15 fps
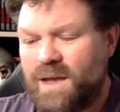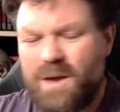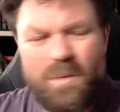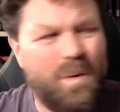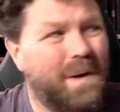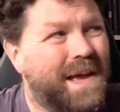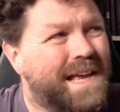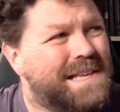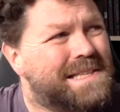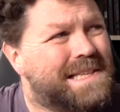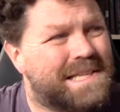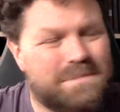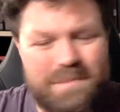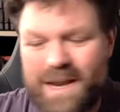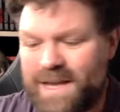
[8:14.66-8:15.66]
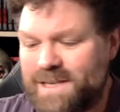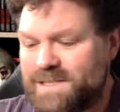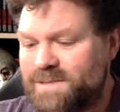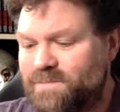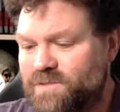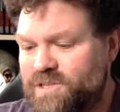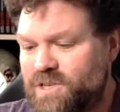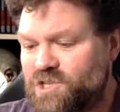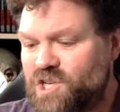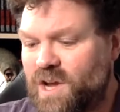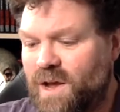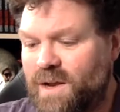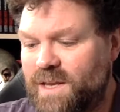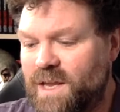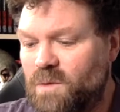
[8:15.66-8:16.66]
What is this place? Said
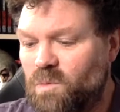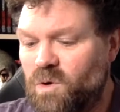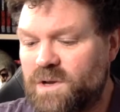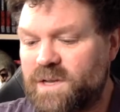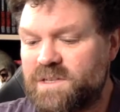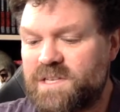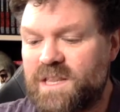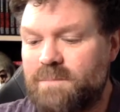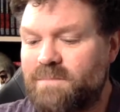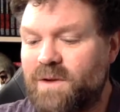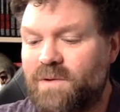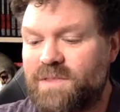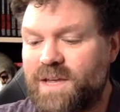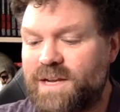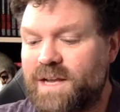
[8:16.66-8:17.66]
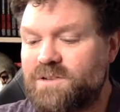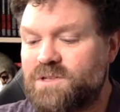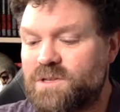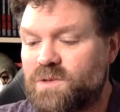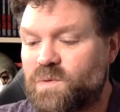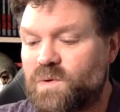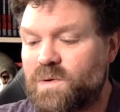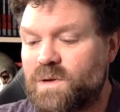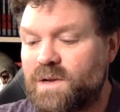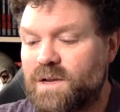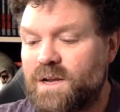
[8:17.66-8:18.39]
Charlie, walking to the mirror they'd entered through.